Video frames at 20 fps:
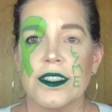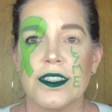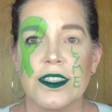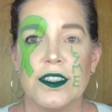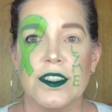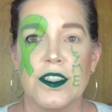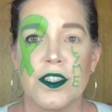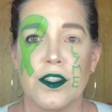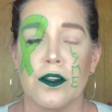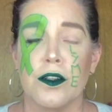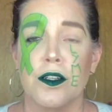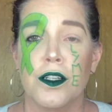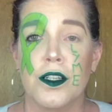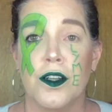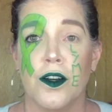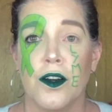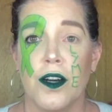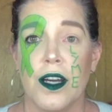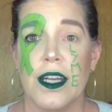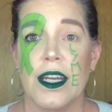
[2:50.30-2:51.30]
get started
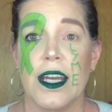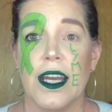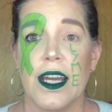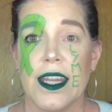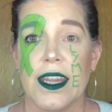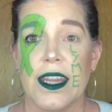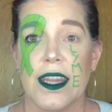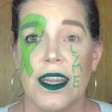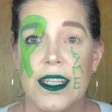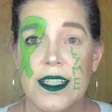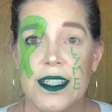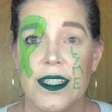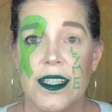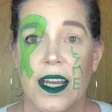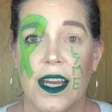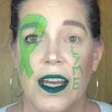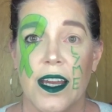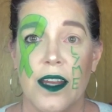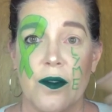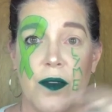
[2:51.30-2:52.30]
on this
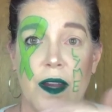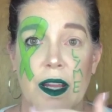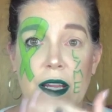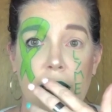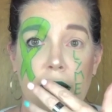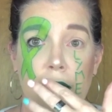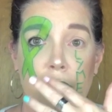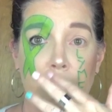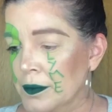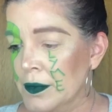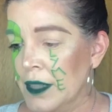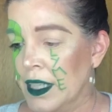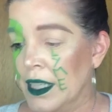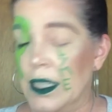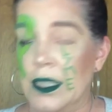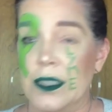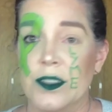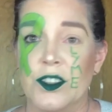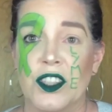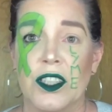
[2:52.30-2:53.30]
eye right here. That
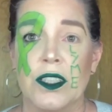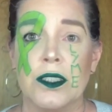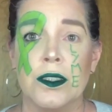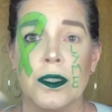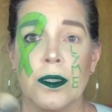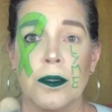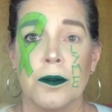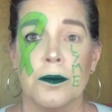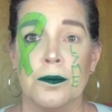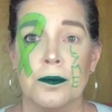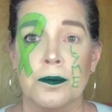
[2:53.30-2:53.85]
is just,